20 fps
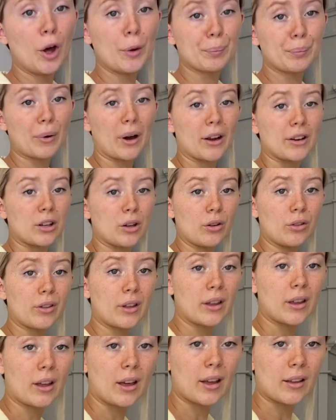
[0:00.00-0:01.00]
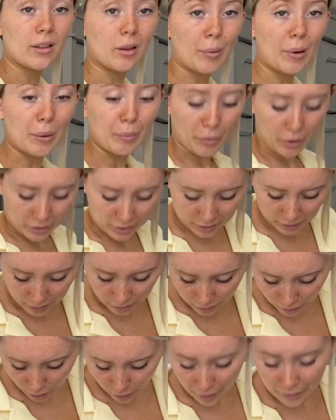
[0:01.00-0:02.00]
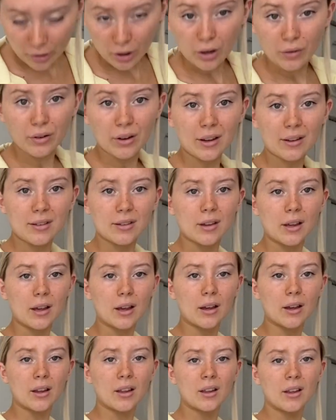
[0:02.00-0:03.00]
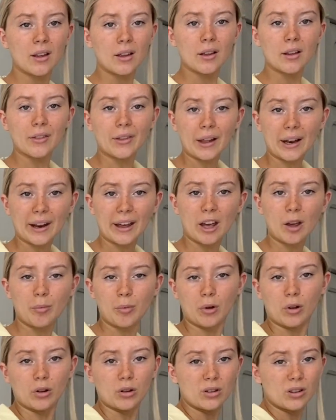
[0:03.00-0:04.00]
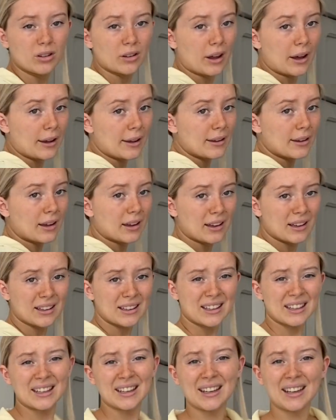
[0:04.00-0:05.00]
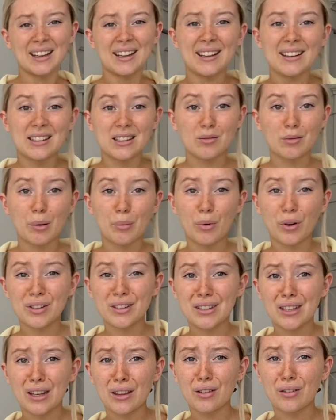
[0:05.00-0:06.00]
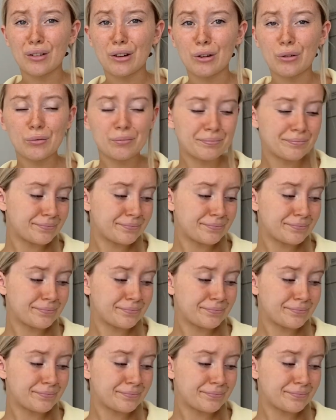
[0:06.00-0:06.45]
But I do think it's a bit more see-through. I don't know if you can see the label, like it's a bit more see-through.